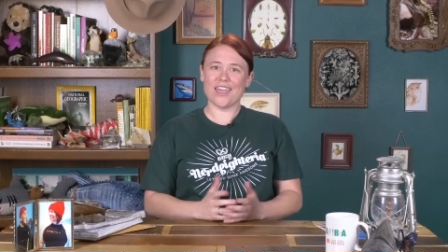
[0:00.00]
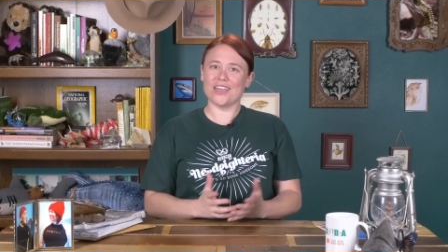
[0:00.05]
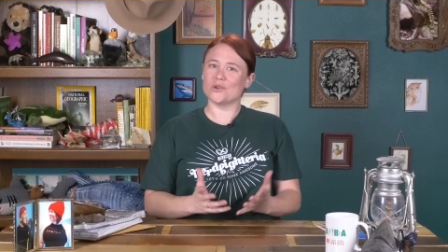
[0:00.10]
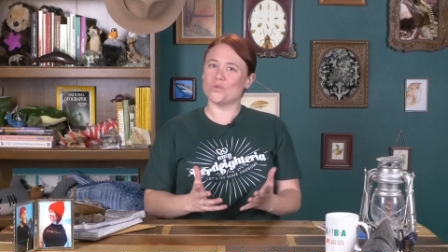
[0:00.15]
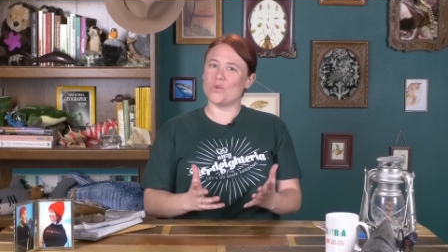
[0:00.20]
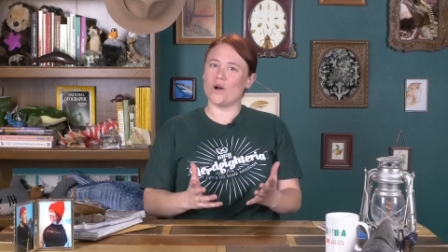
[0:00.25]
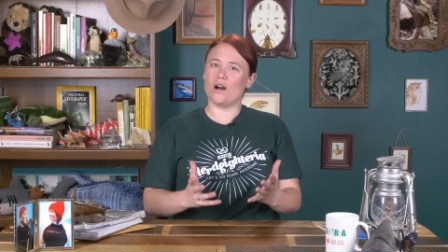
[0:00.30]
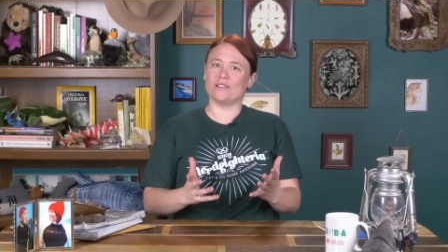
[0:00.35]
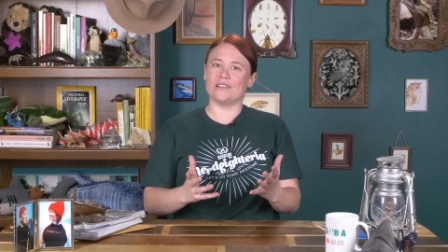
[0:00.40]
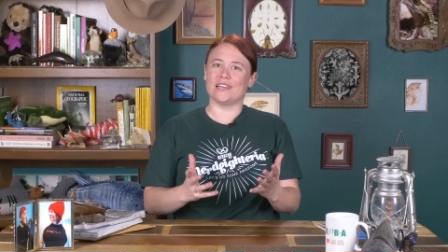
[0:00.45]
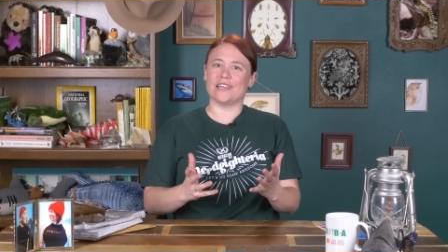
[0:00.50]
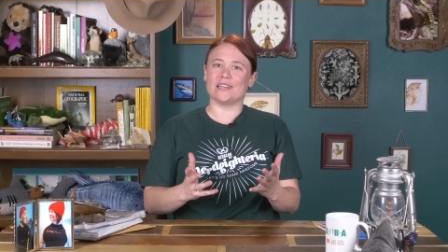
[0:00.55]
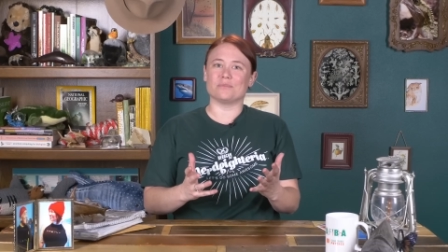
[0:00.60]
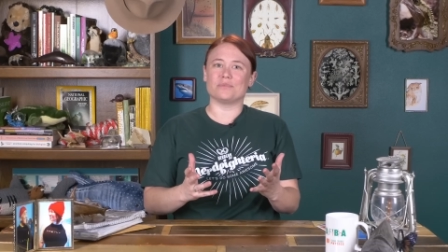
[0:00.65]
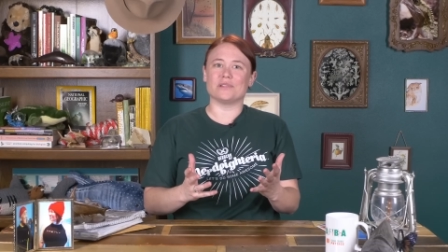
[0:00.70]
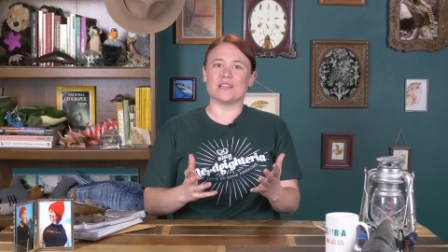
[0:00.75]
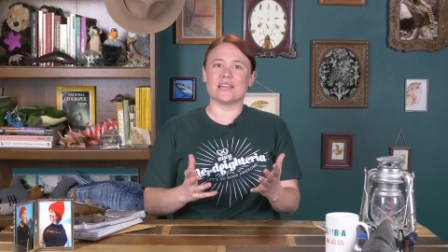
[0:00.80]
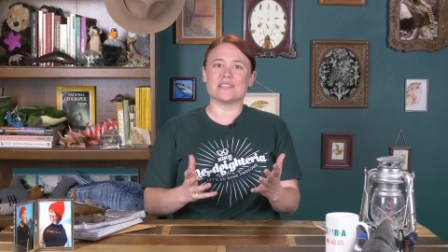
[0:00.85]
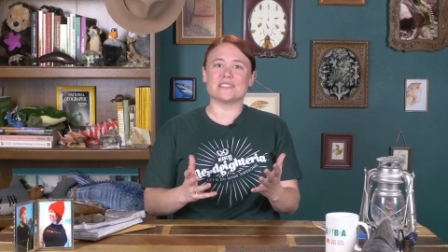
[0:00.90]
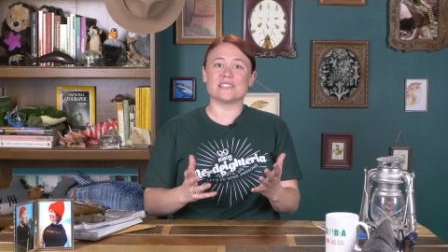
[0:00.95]
And while land
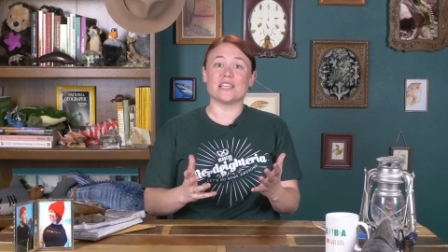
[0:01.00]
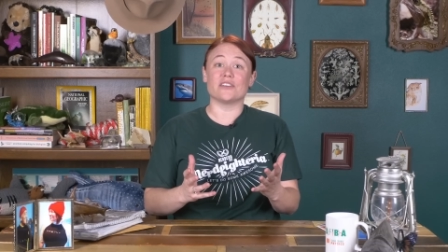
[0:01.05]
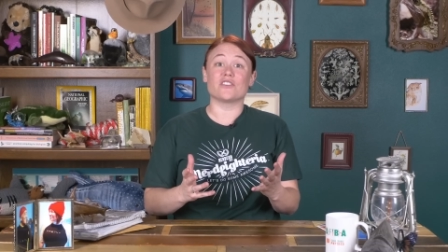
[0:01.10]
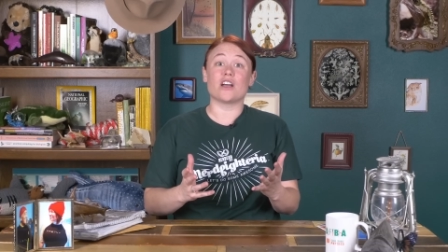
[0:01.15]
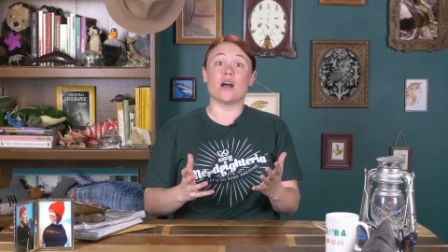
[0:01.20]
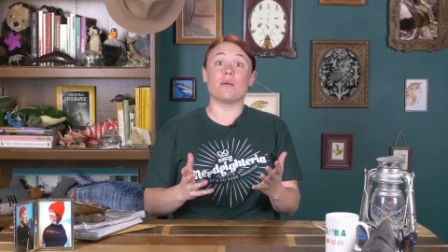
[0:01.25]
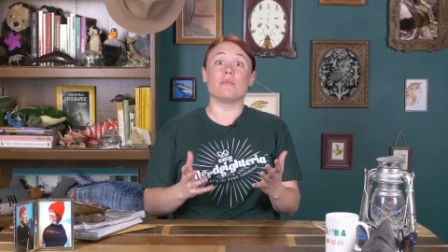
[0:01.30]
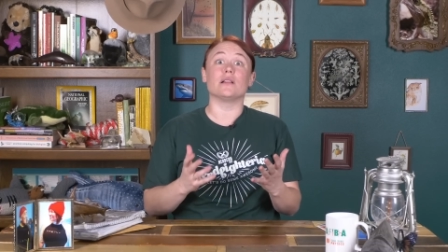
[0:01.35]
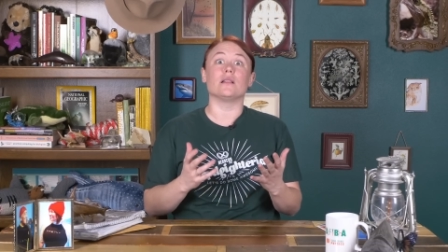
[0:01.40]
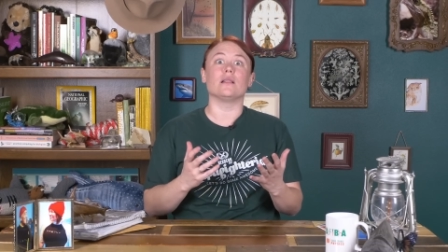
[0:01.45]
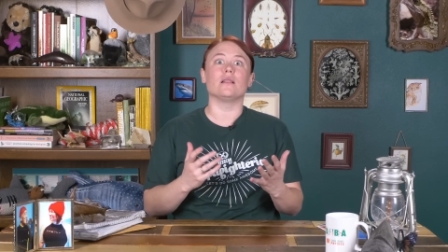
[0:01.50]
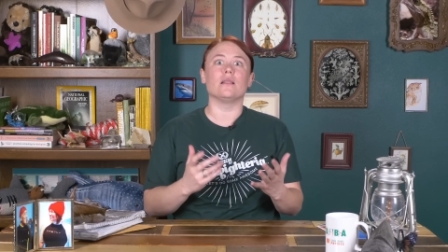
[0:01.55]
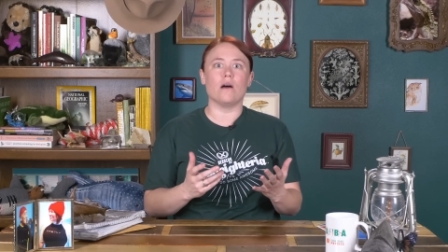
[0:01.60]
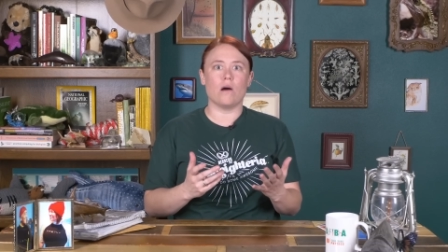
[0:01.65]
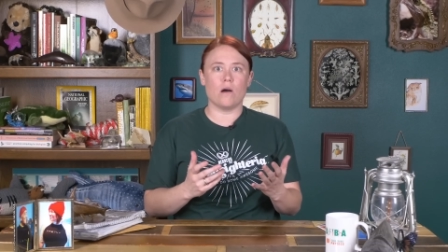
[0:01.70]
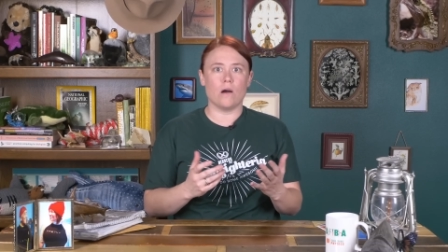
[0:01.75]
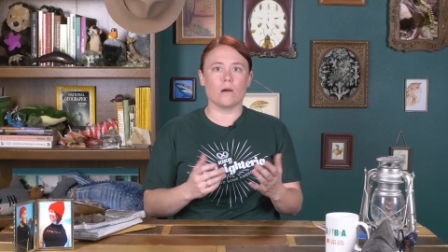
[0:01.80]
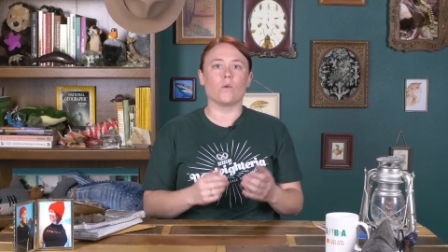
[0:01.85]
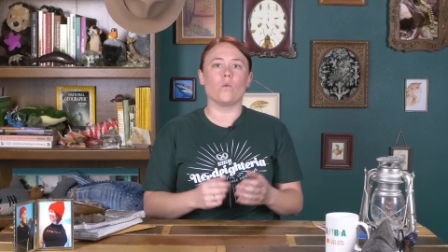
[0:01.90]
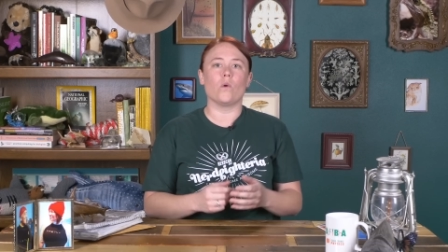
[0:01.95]
plants have come a
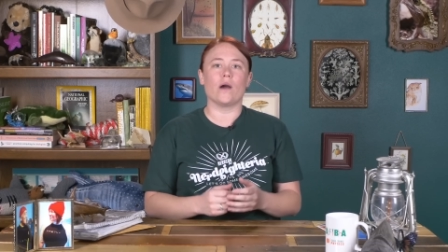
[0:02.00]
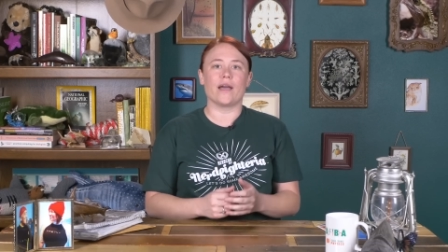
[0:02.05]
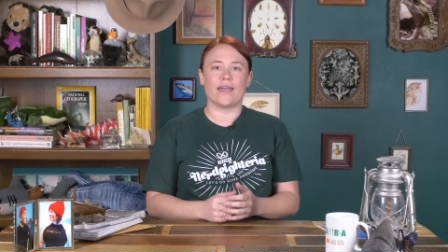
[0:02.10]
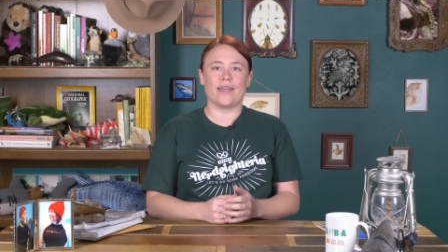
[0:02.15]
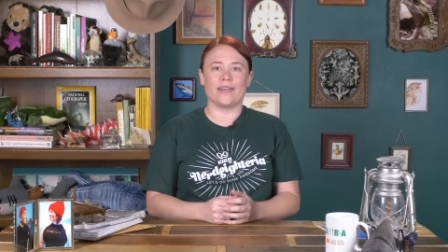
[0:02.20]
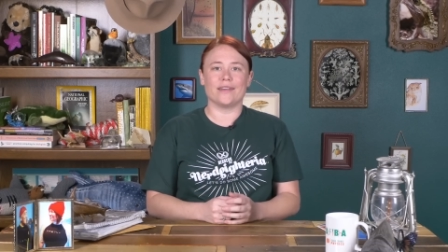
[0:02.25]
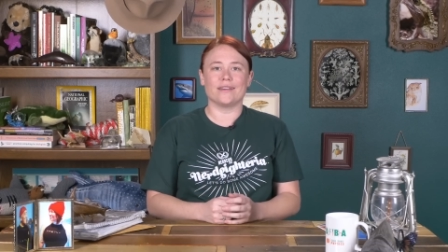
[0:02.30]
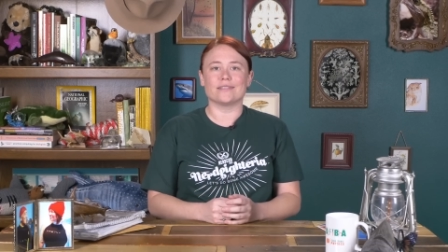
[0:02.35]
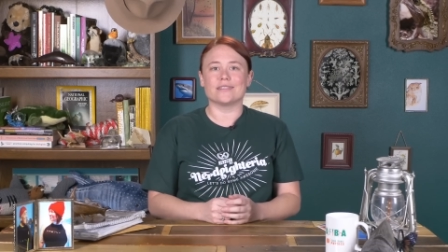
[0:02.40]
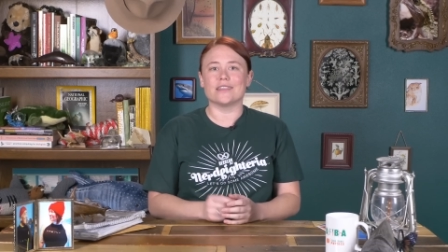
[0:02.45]
long way,